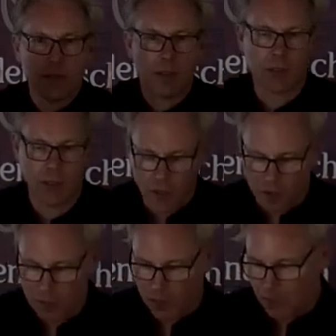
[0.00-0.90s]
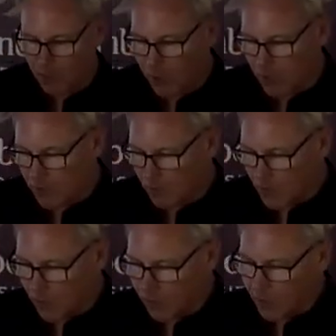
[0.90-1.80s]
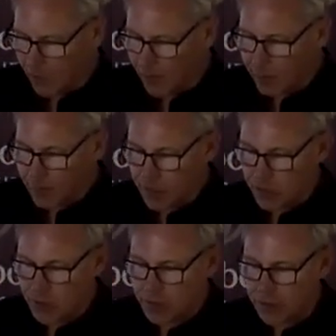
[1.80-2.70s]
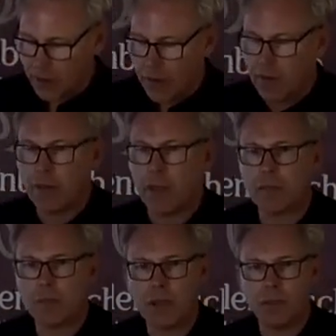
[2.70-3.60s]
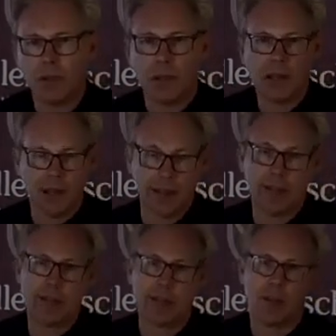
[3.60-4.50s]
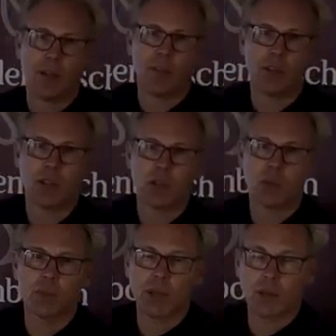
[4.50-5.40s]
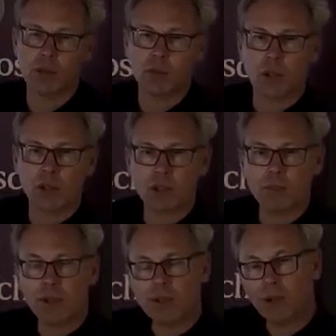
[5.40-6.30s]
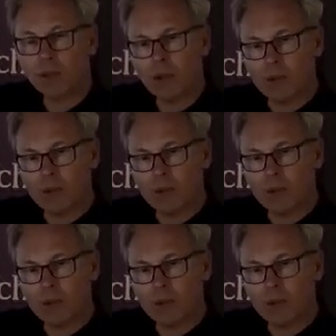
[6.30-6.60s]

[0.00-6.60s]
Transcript: so that the global community would have access to it, that people like us in South Africa would be able to watch it, but so would the